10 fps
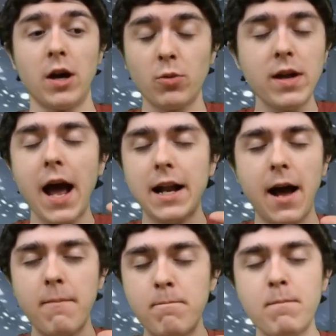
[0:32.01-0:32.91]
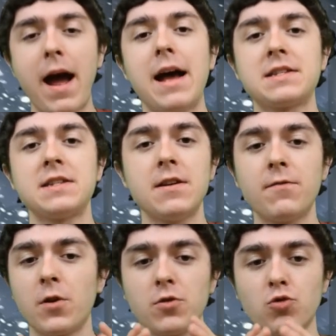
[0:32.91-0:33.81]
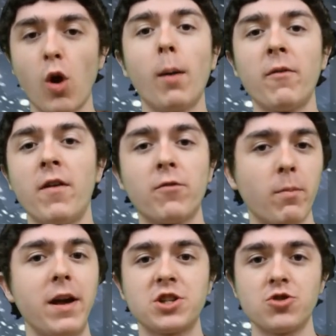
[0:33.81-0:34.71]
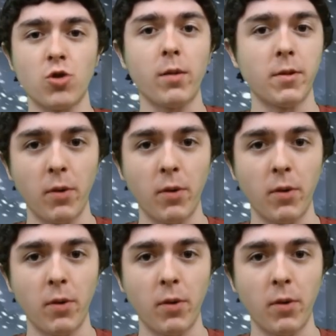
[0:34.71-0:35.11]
Like, we had a massive drop of information dropped